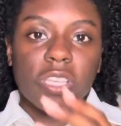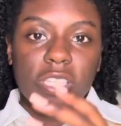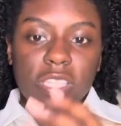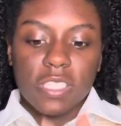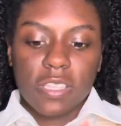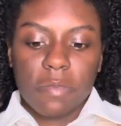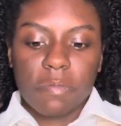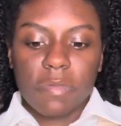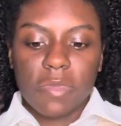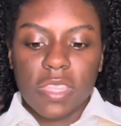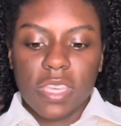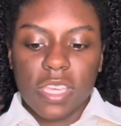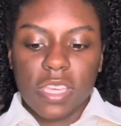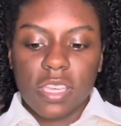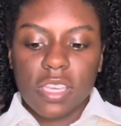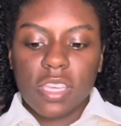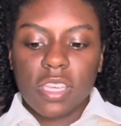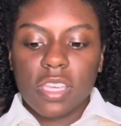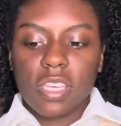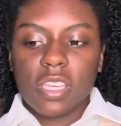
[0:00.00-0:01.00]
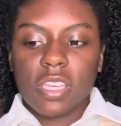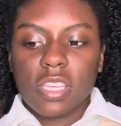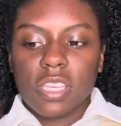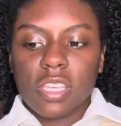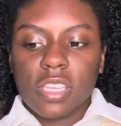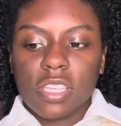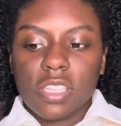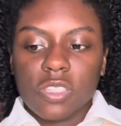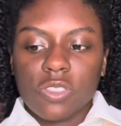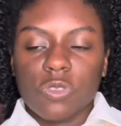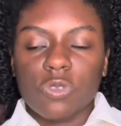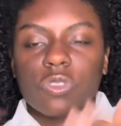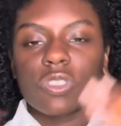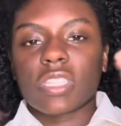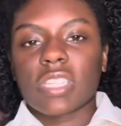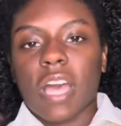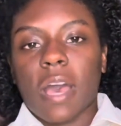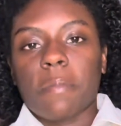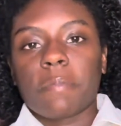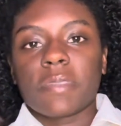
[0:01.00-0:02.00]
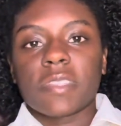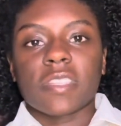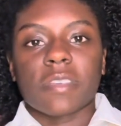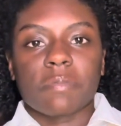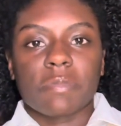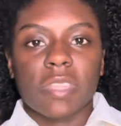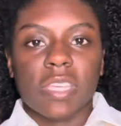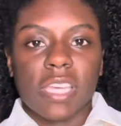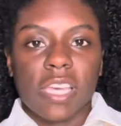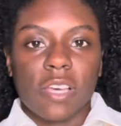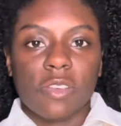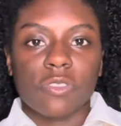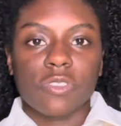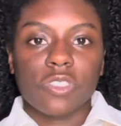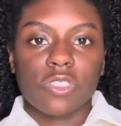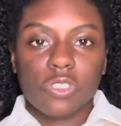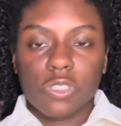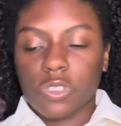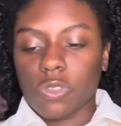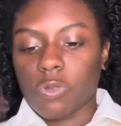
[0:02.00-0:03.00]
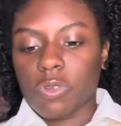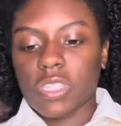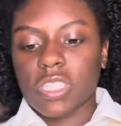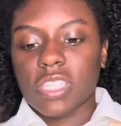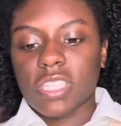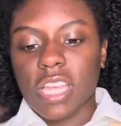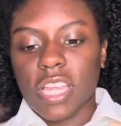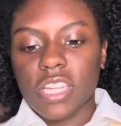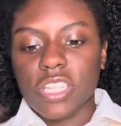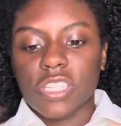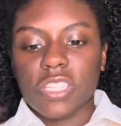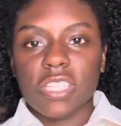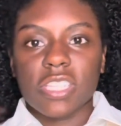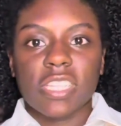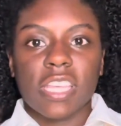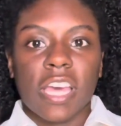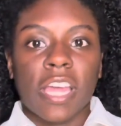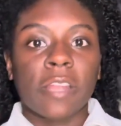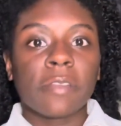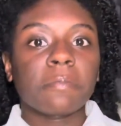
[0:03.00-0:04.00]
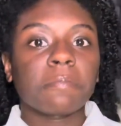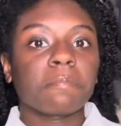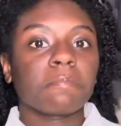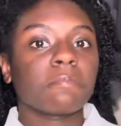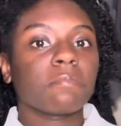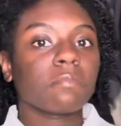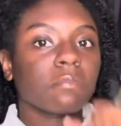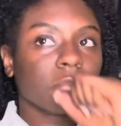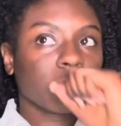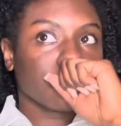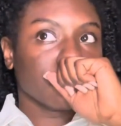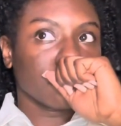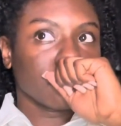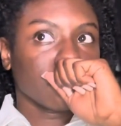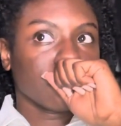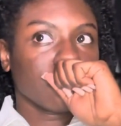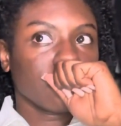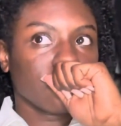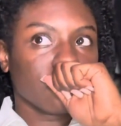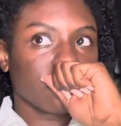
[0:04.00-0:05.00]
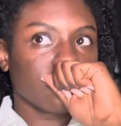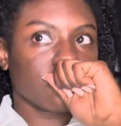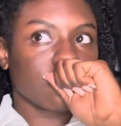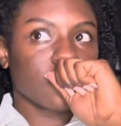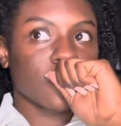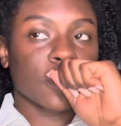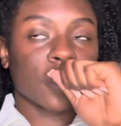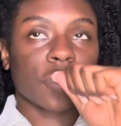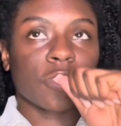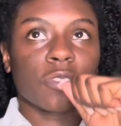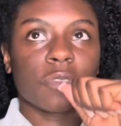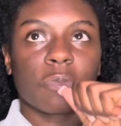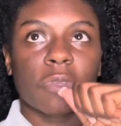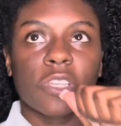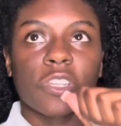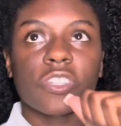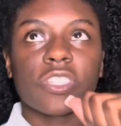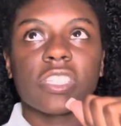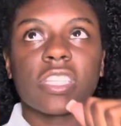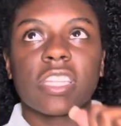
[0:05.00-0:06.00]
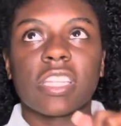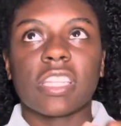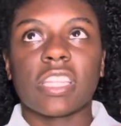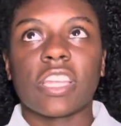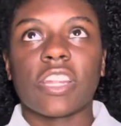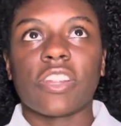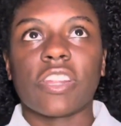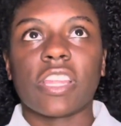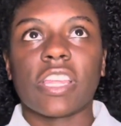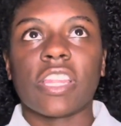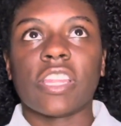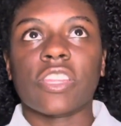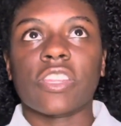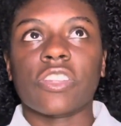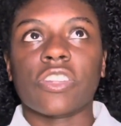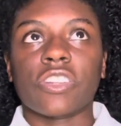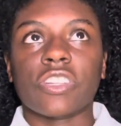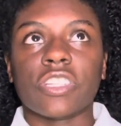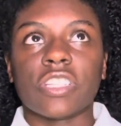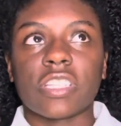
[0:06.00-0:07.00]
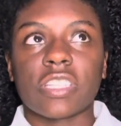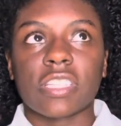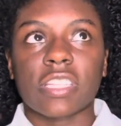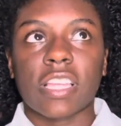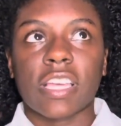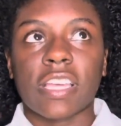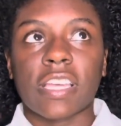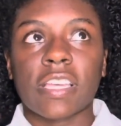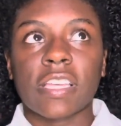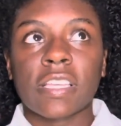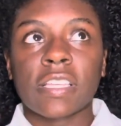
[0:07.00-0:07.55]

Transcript: something to stop something else. So it's not just that, you're sitting there and you're just like,